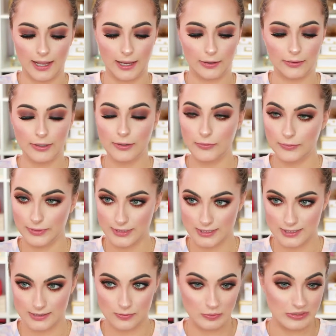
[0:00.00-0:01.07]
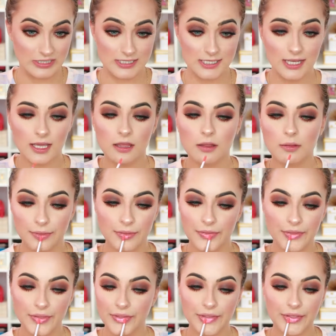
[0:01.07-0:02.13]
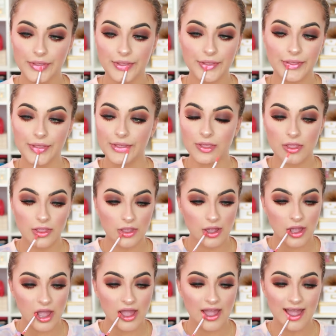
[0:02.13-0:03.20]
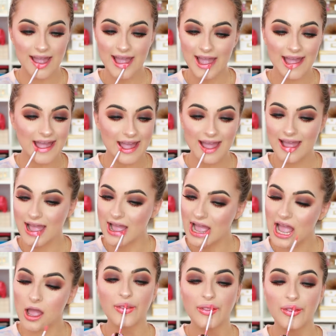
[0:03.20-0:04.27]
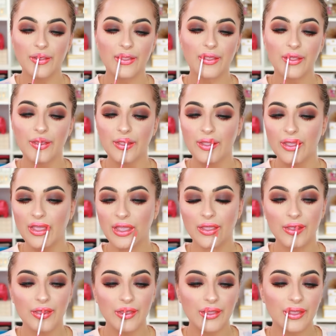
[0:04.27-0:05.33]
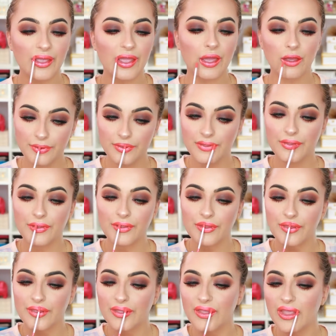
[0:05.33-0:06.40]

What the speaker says: I don't know, we'll see. Alright, so for this last color, I'm not really feeling the formula. It's looking a